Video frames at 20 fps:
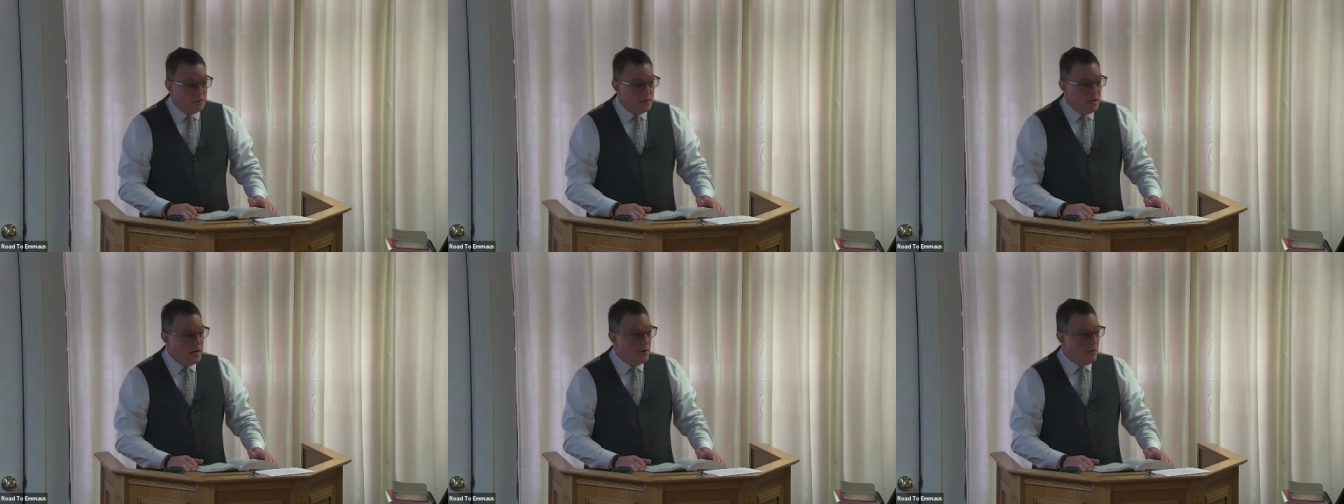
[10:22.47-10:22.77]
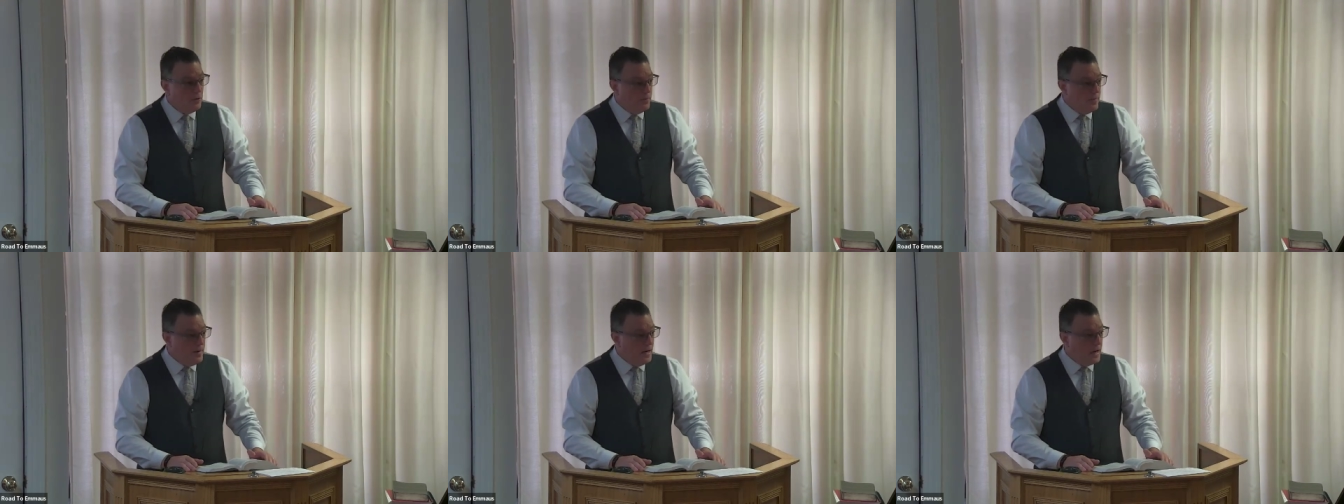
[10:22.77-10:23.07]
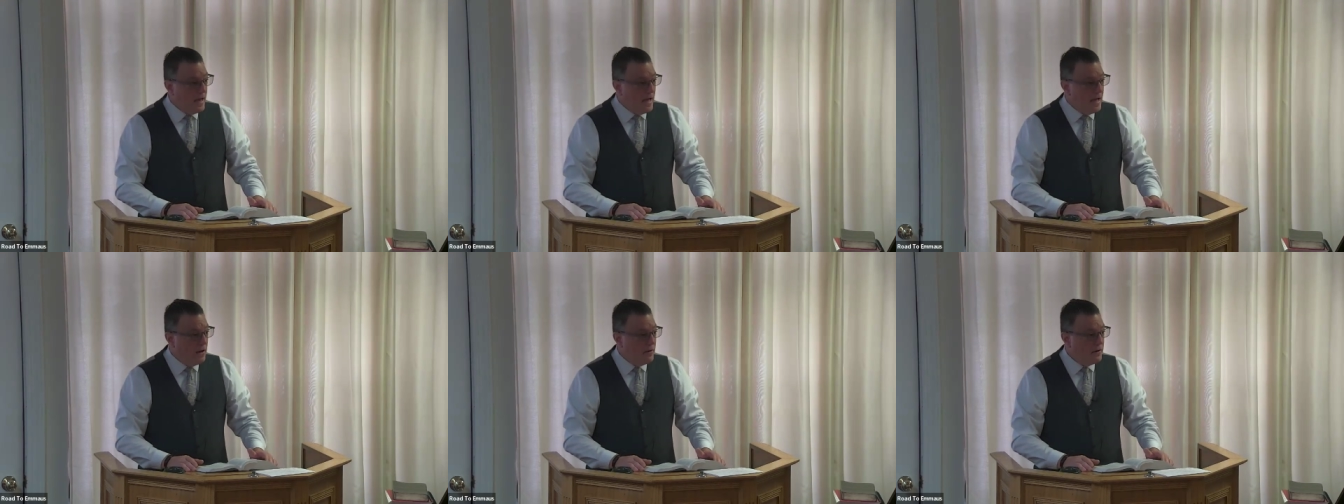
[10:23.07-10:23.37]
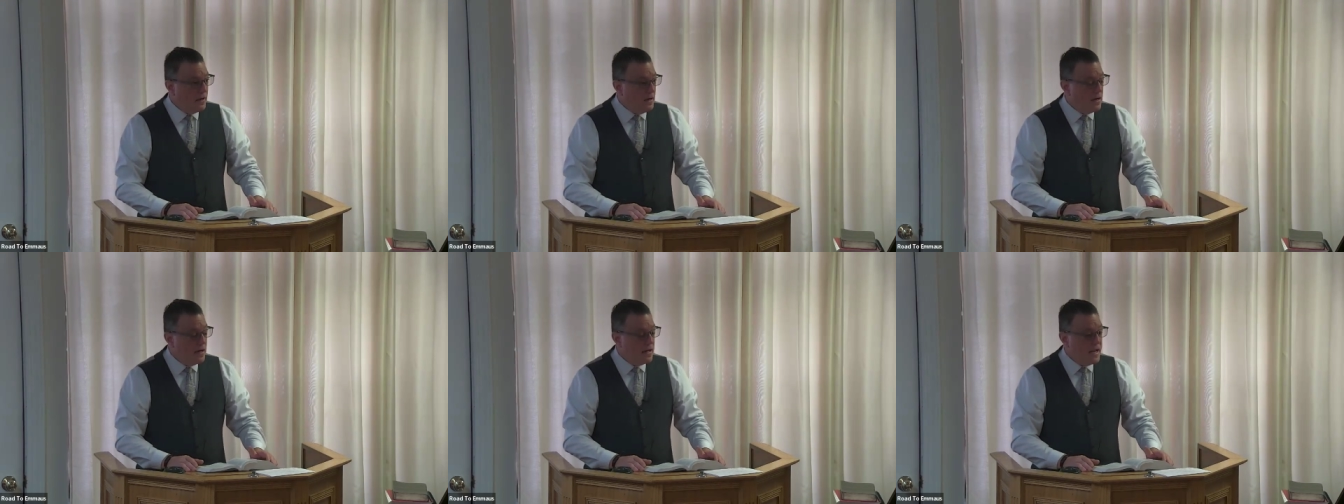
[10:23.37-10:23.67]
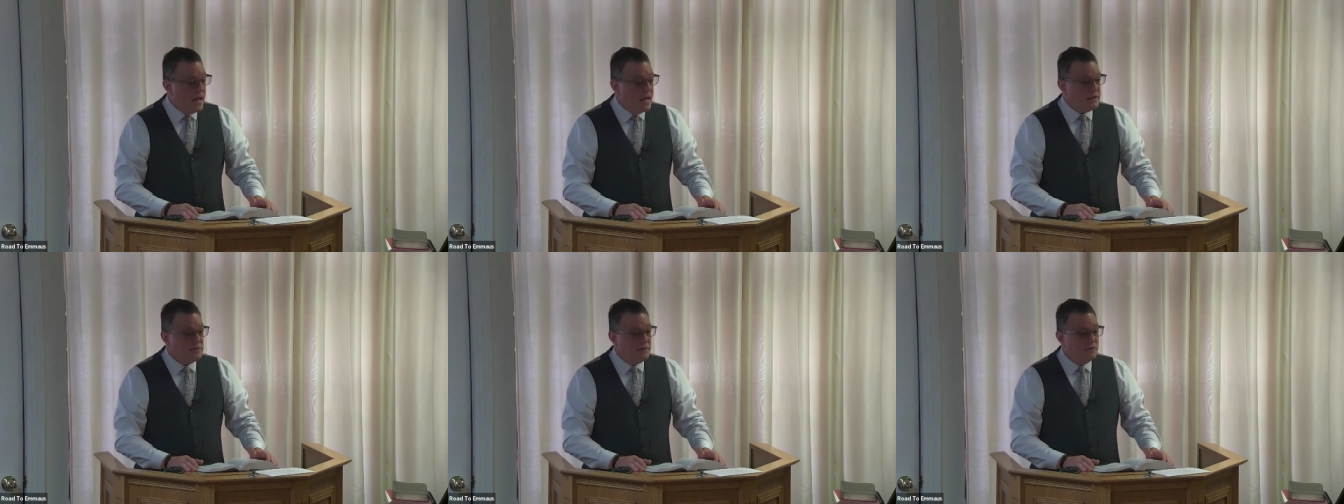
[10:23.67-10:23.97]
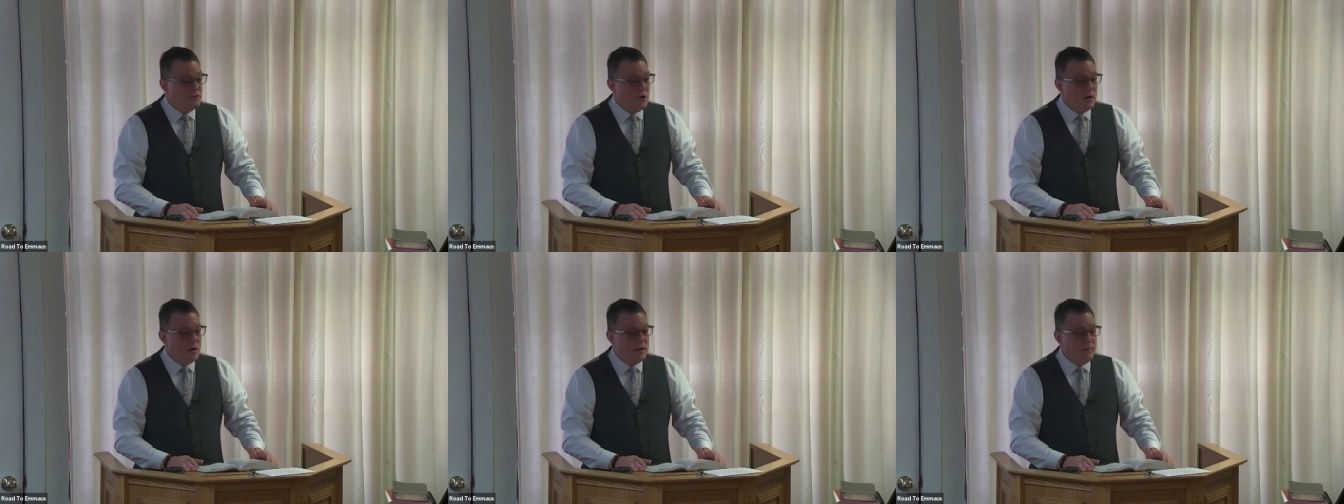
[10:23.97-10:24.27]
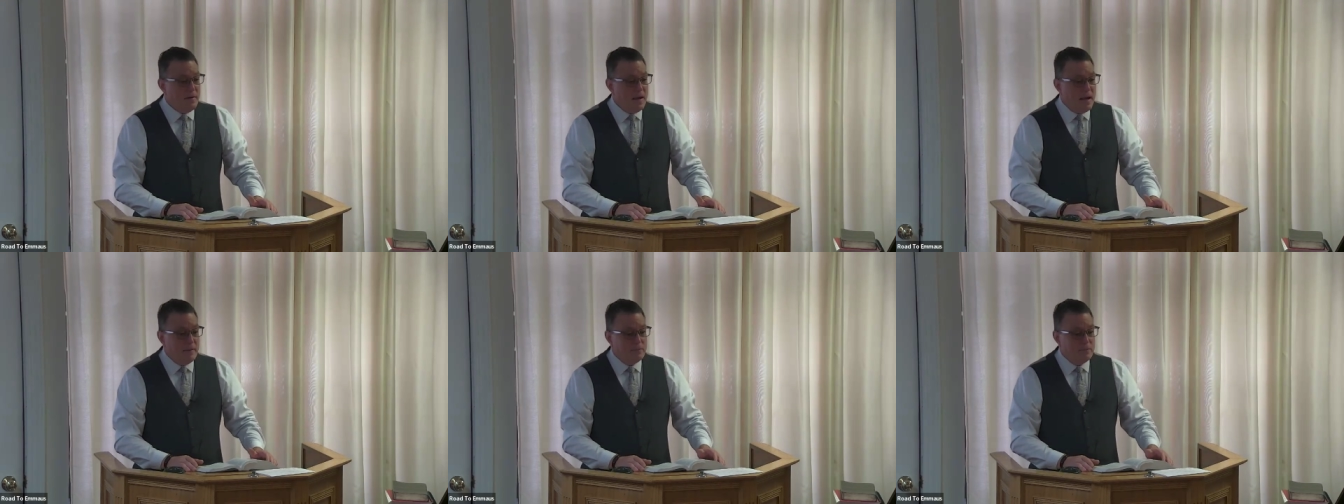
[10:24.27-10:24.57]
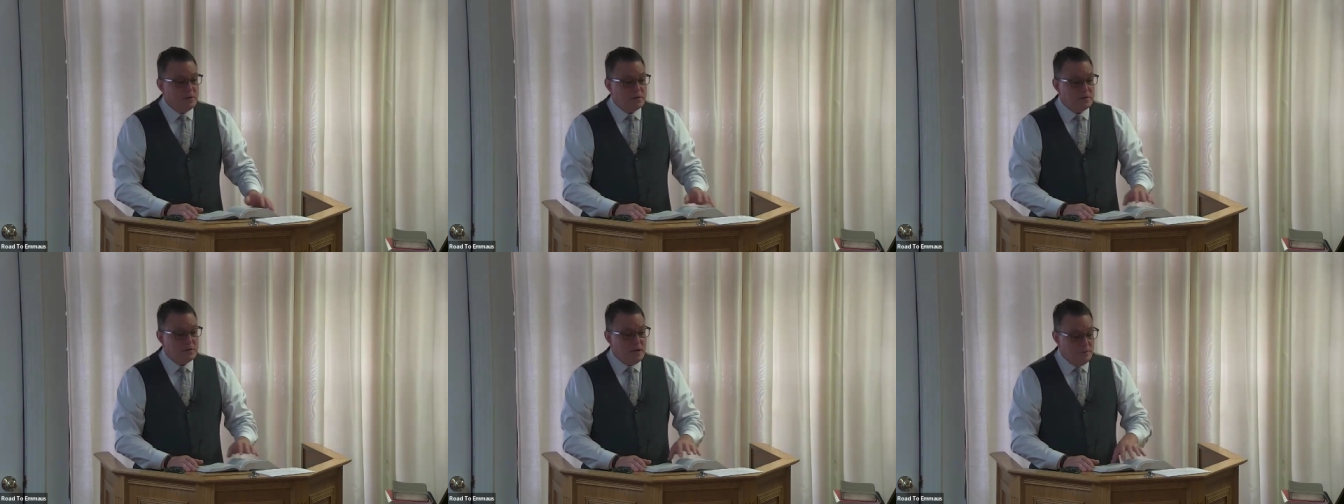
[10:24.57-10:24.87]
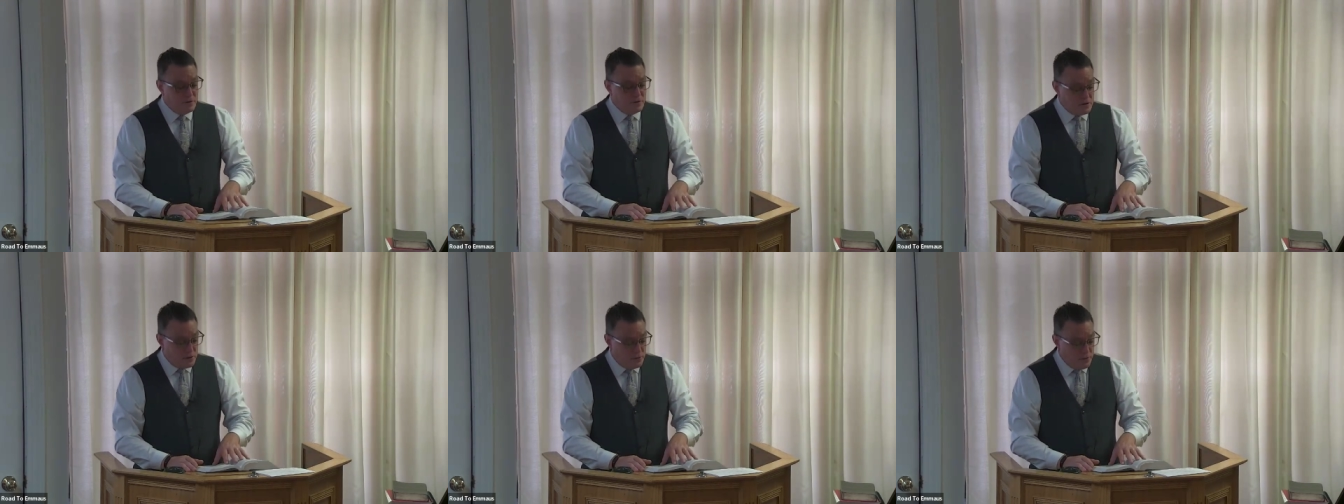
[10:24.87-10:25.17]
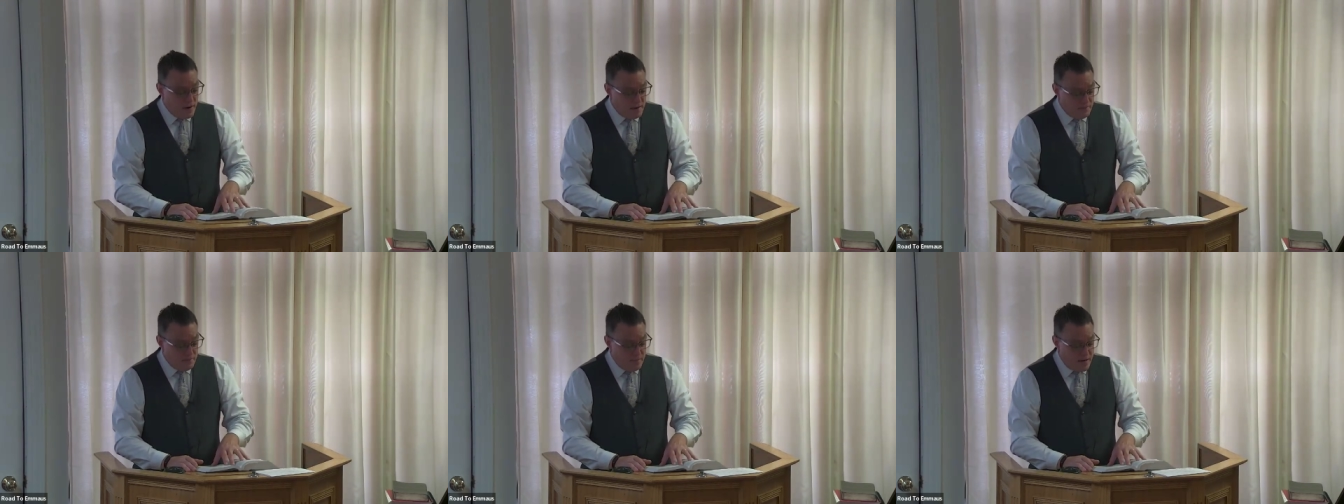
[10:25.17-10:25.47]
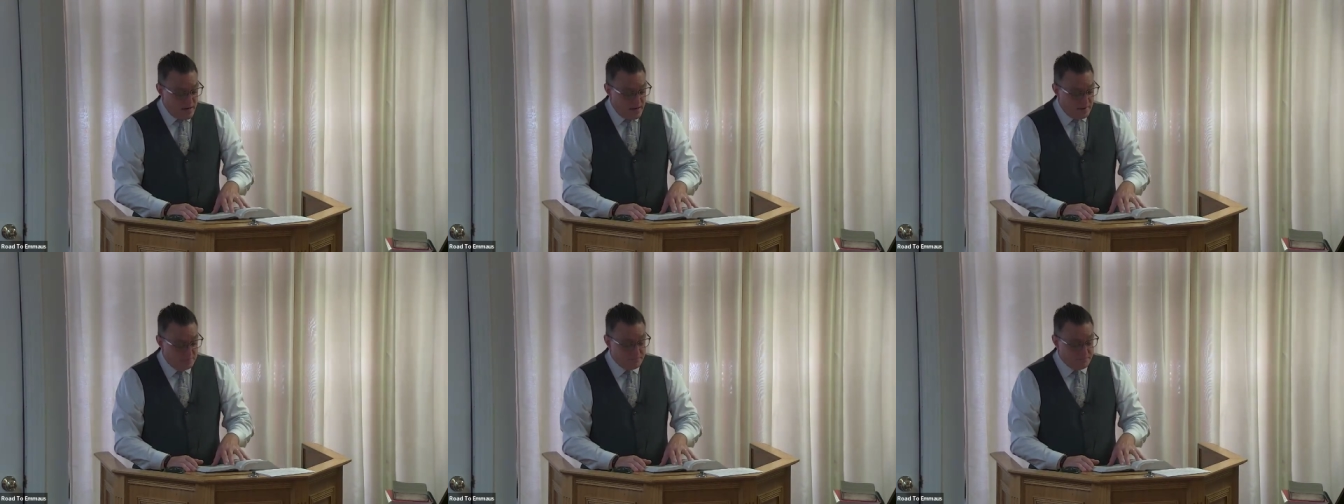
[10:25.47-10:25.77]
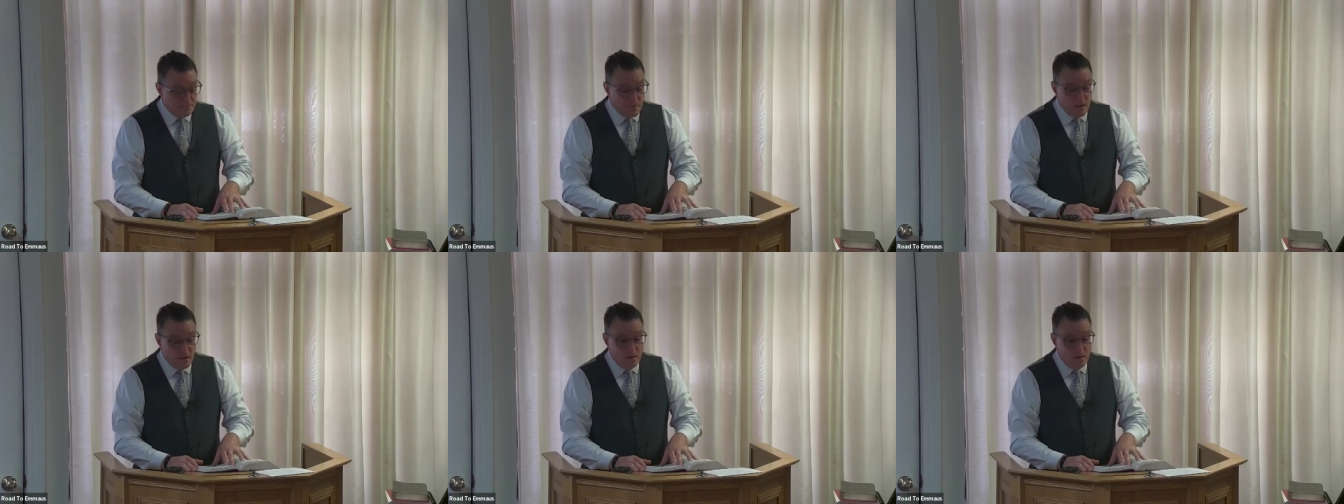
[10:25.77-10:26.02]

then it will be allowed. In the case of John the Baptist, he was a great man.